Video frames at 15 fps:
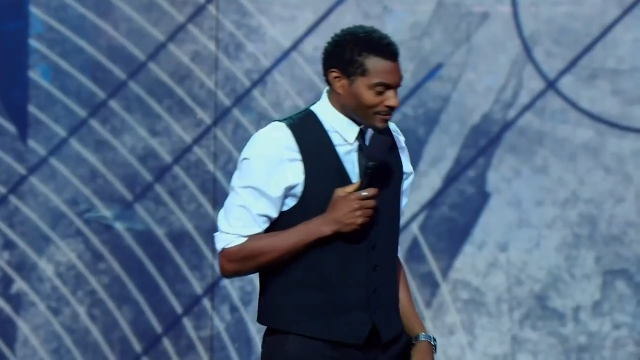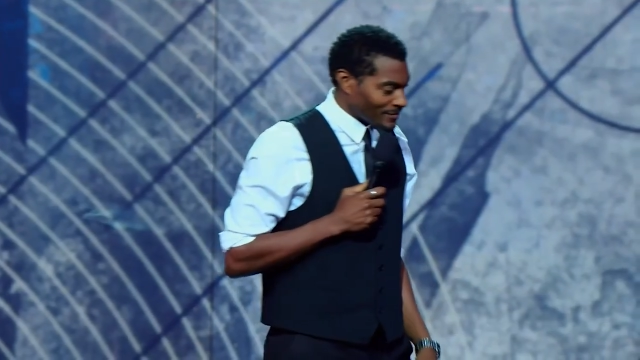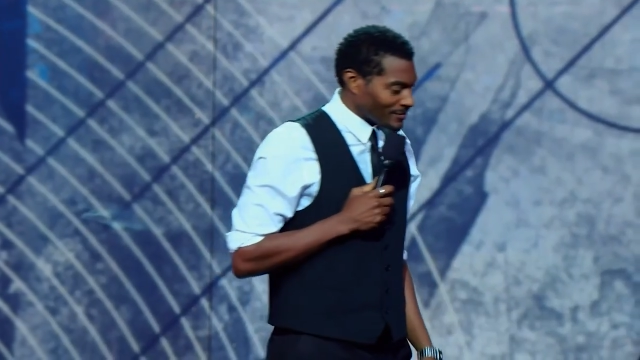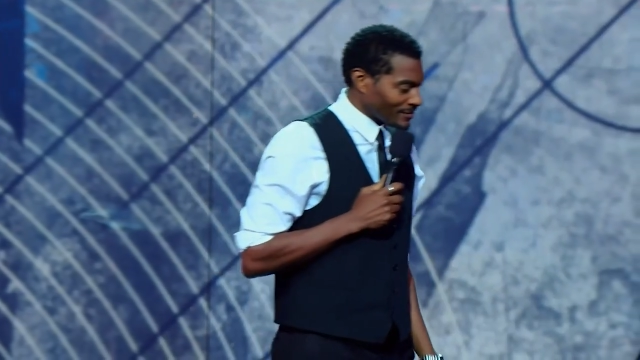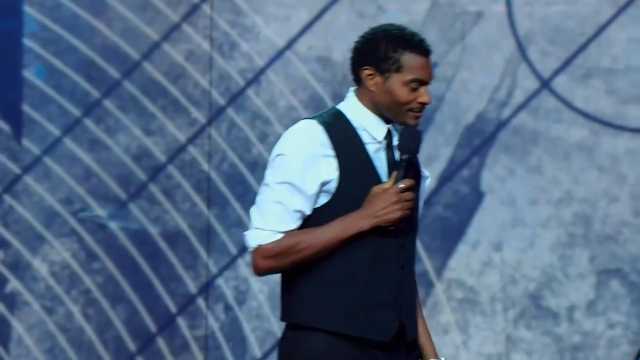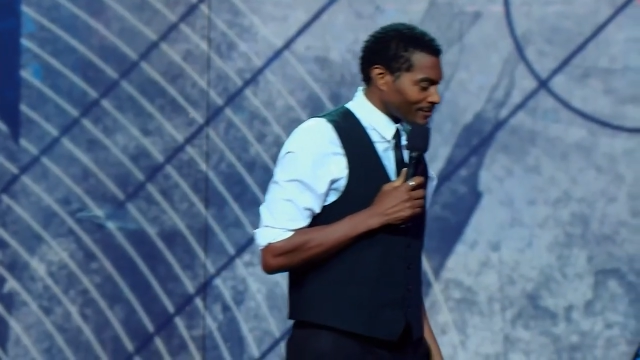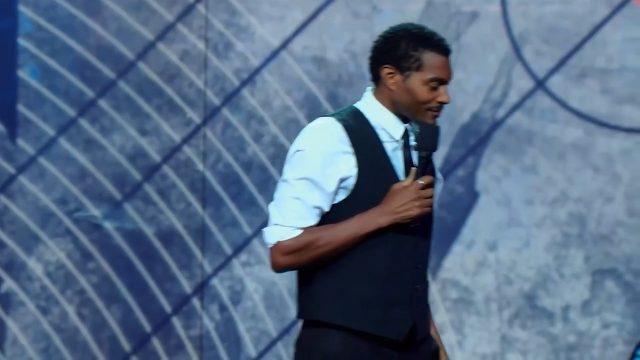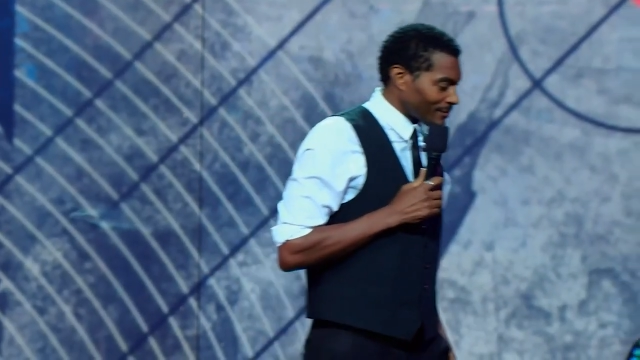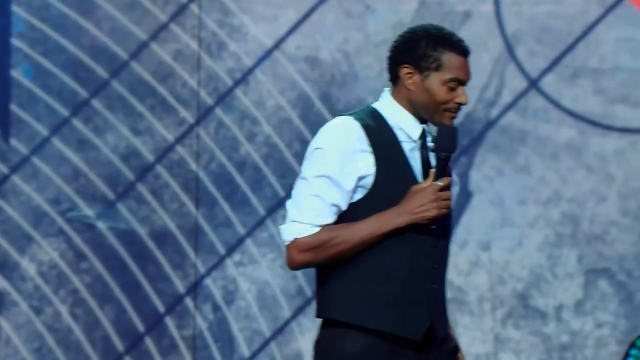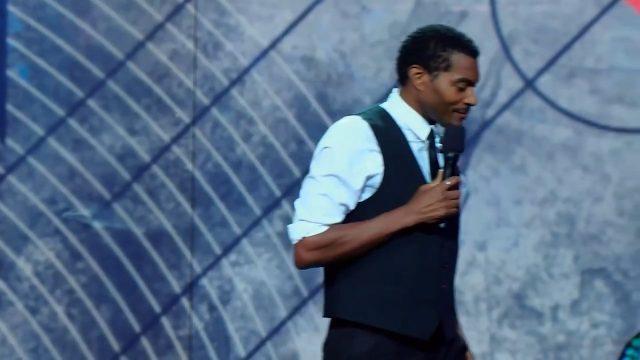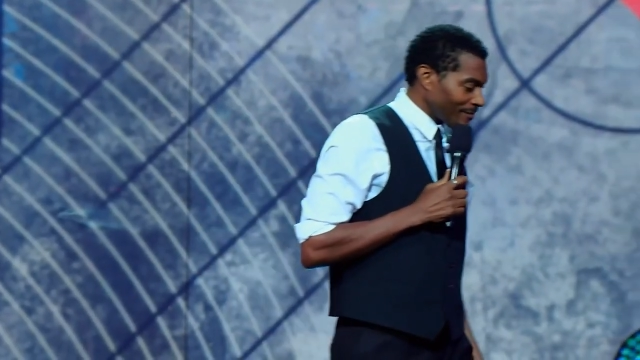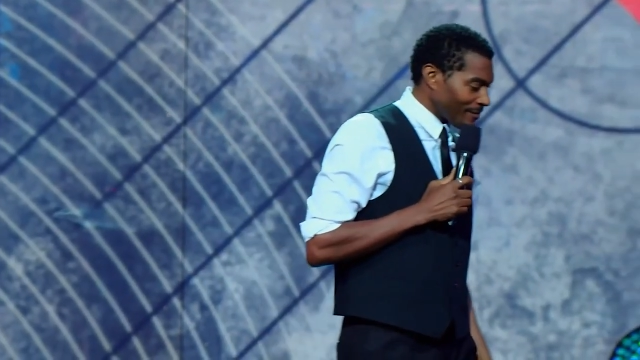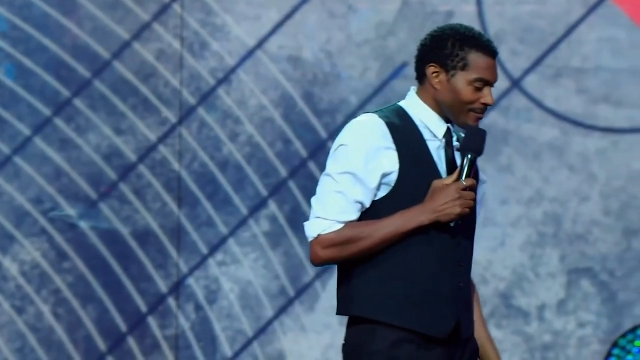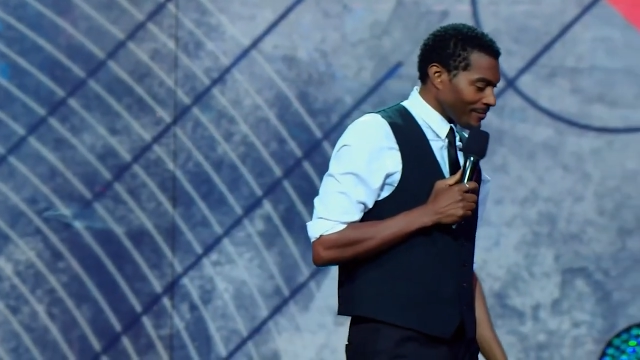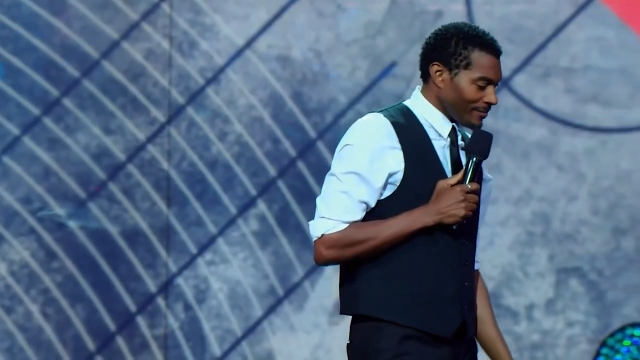
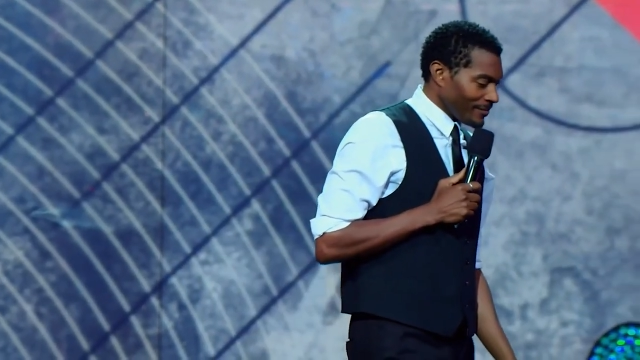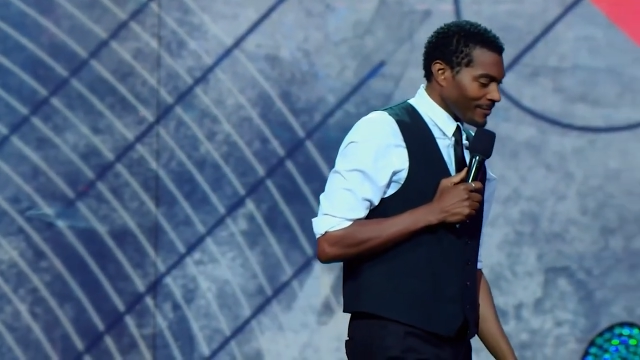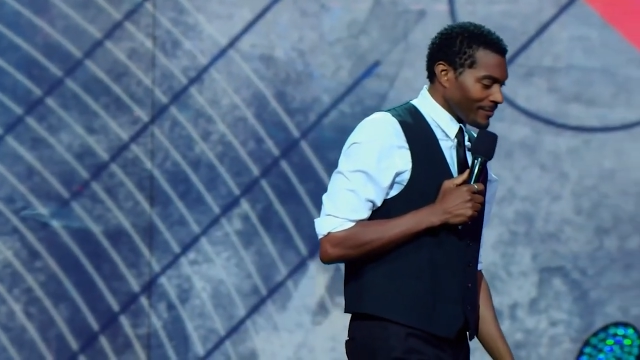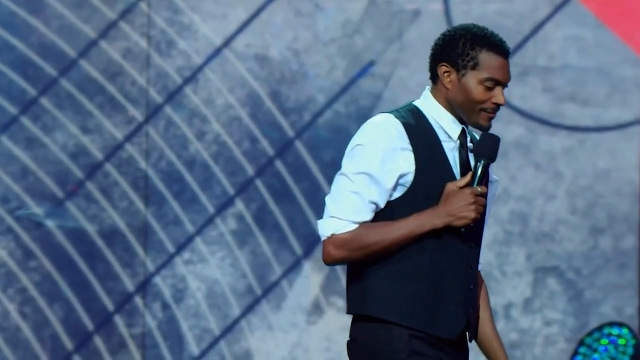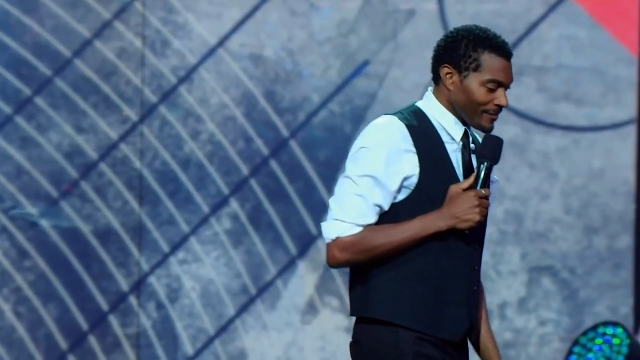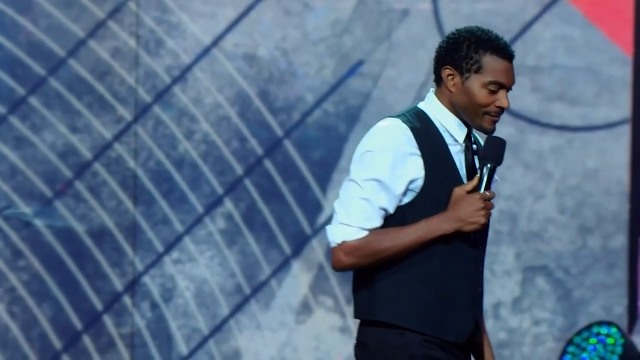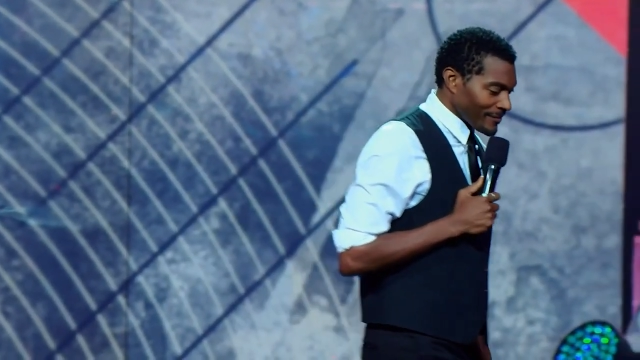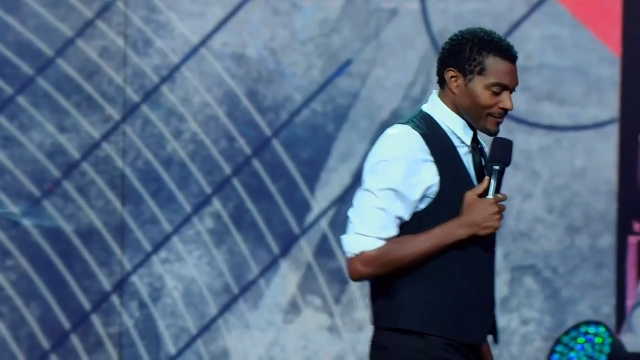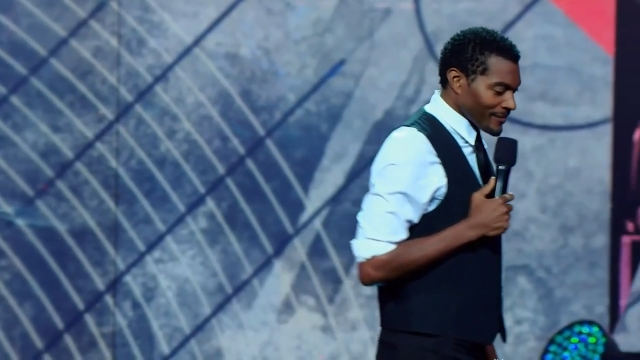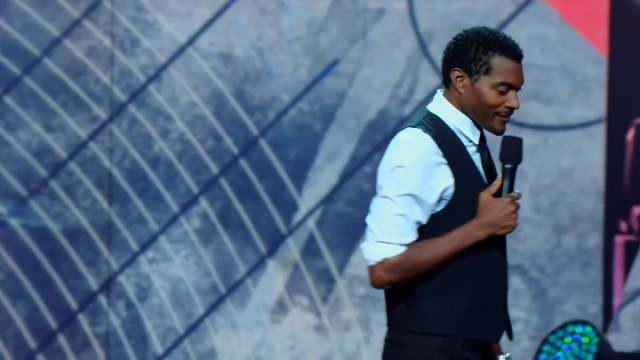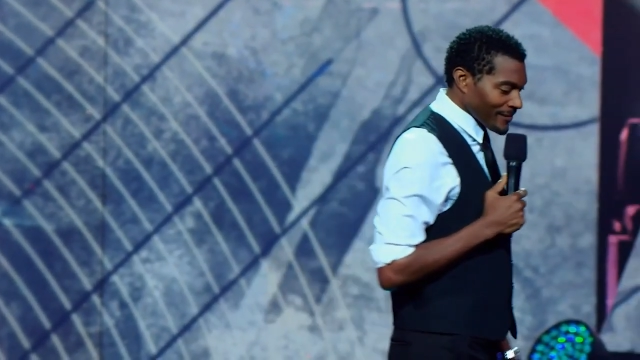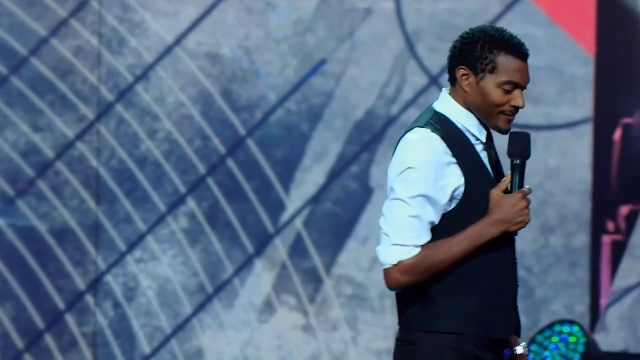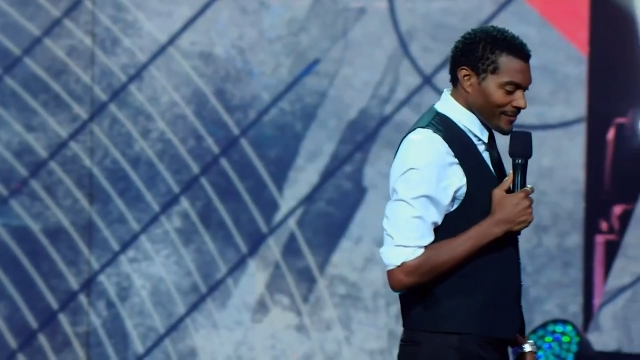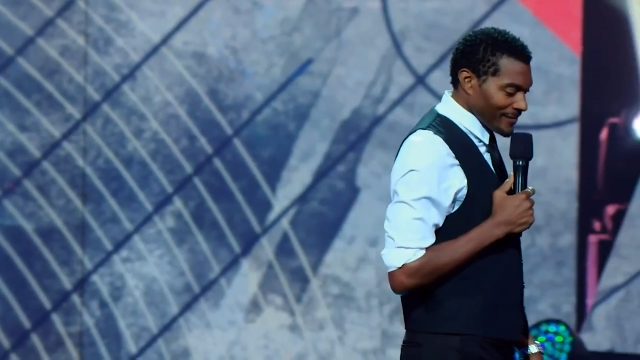No one is speaking in this clip.